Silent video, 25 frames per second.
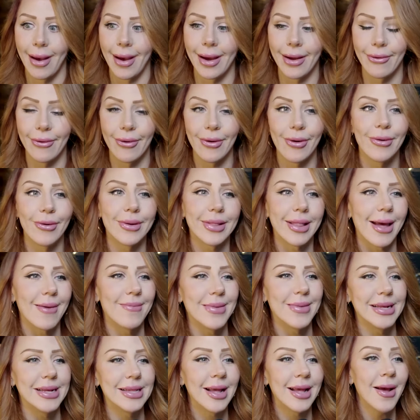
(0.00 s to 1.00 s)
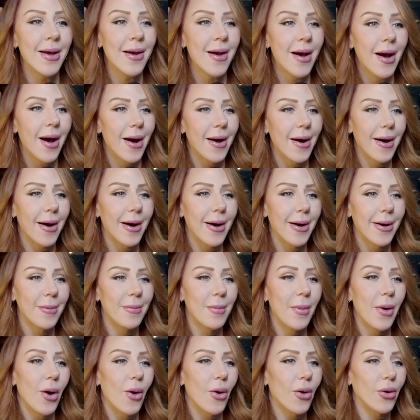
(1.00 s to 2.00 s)
I don't know yeah. what that means.
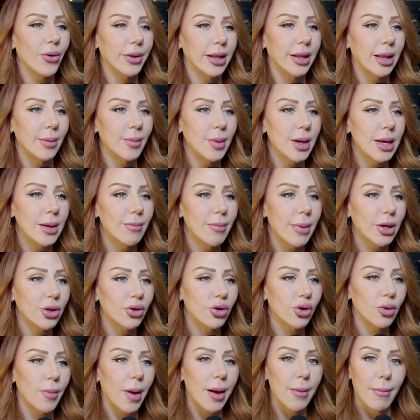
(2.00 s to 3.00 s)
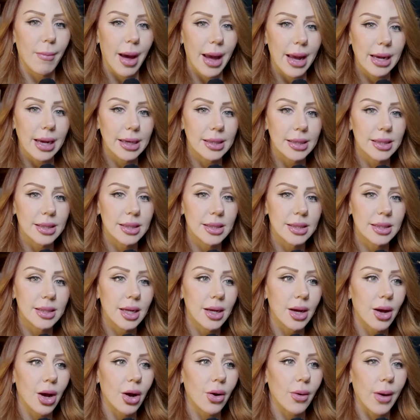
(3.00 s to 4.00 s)
Um, hold on, let me make sure my mic
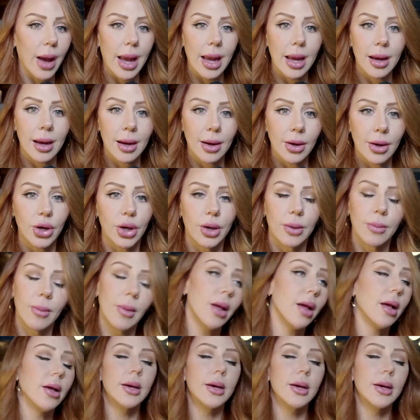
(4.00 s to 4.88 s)
is okay. Good.